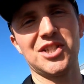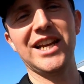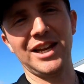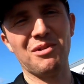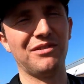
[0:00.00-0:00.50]

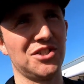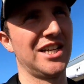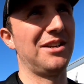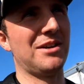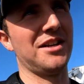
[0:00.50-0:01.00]
take you with us
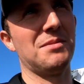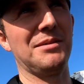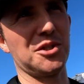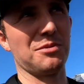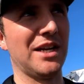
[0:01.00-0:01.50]
anyway, and there
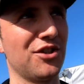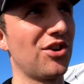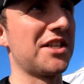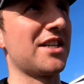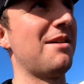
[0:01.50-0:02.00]
might be something
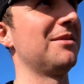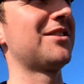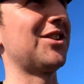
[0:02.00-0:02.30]
interesting happening,